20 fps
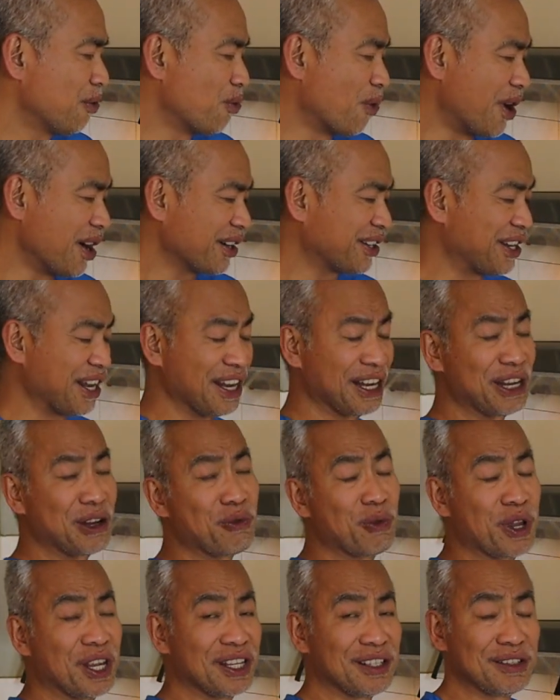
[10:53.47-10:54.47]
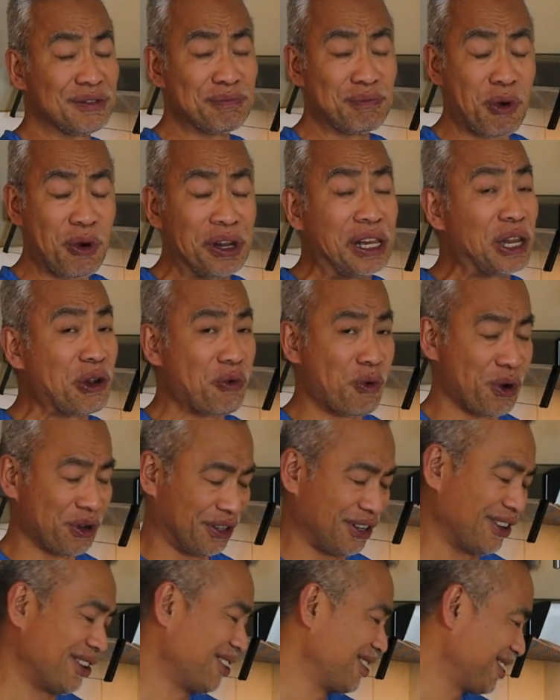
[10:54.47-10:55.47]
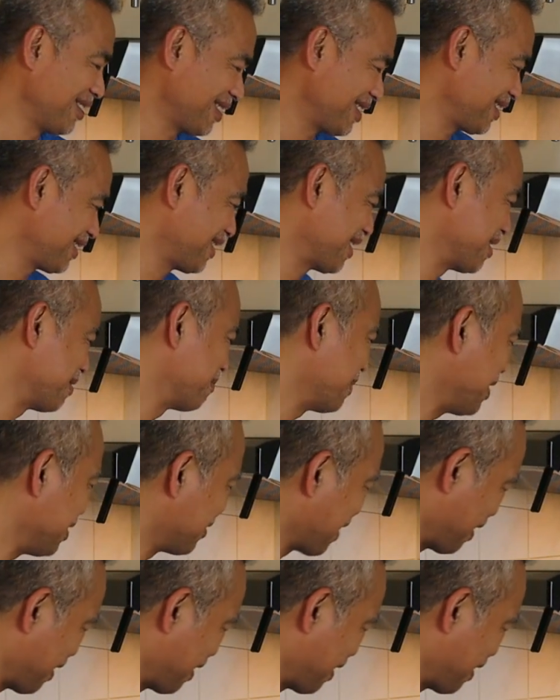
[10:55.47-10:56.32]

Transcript: Working with boiling water can be